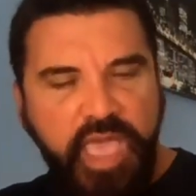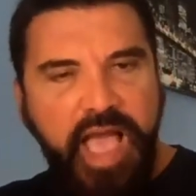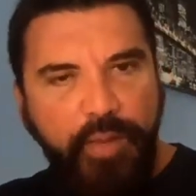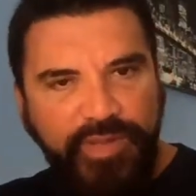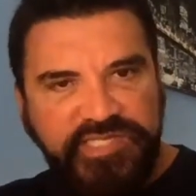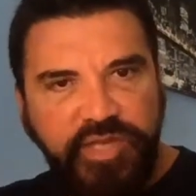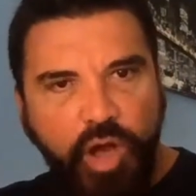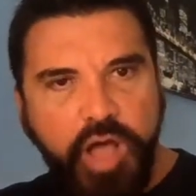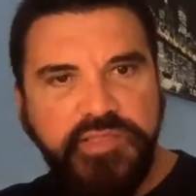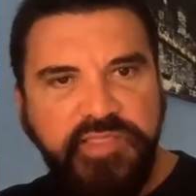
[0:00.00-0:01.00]
I want to see
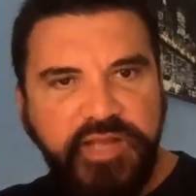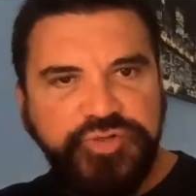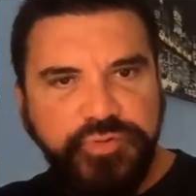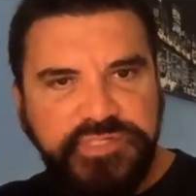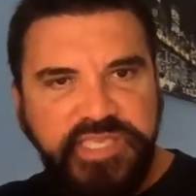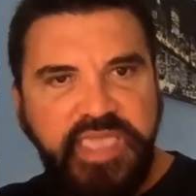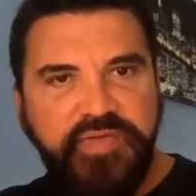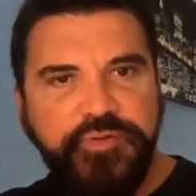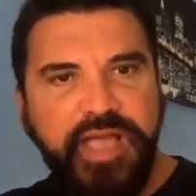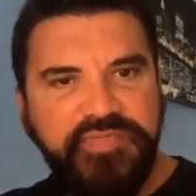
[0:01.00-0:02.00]
all electrical
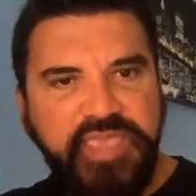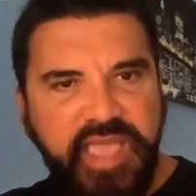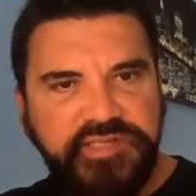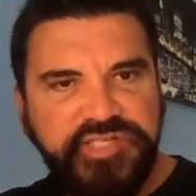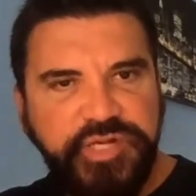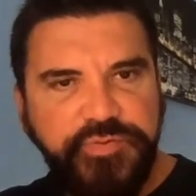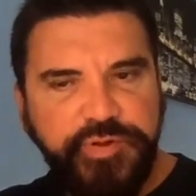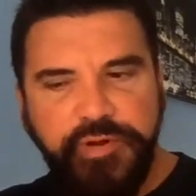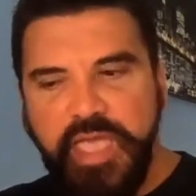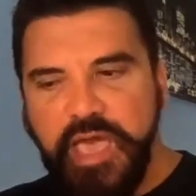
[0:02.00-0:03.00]
together on the
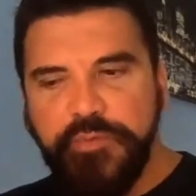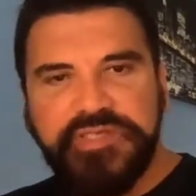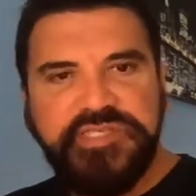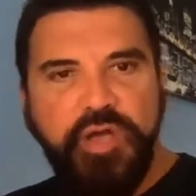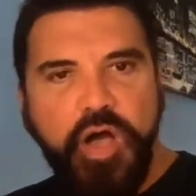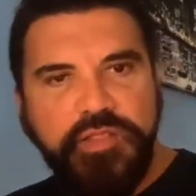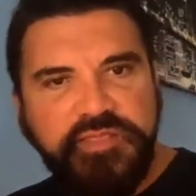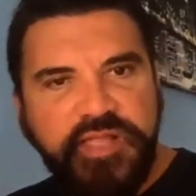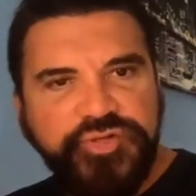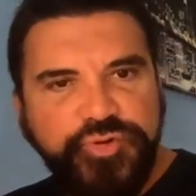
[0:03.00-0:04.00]
exterior. I want to see all
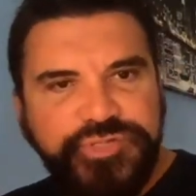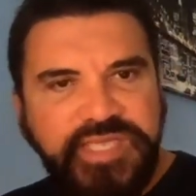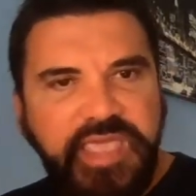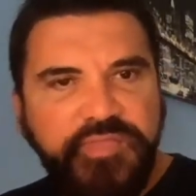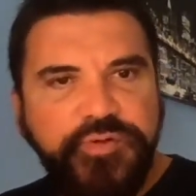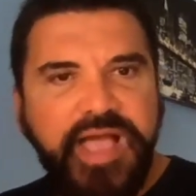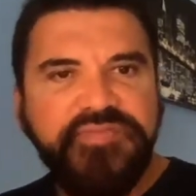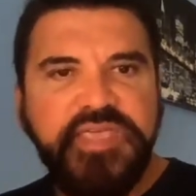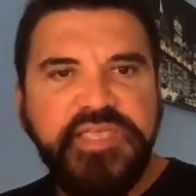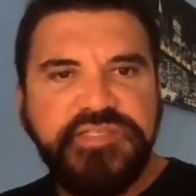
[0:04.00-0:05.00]
electrical together on
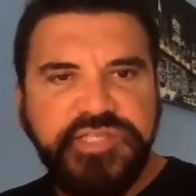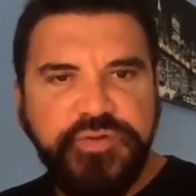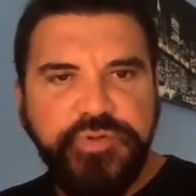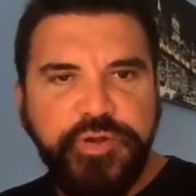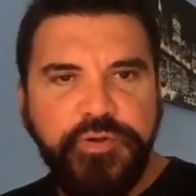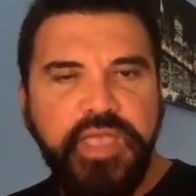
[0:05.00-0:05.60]
the interior.